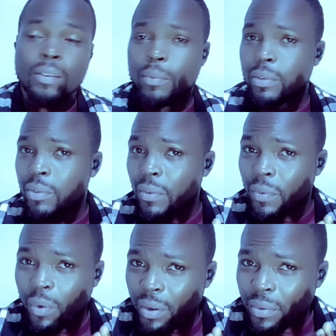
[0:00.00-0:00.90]
out
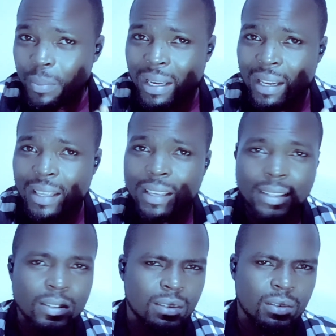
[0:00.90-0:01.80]
of
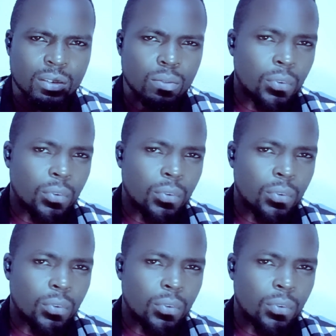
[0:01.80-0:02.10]
admiring your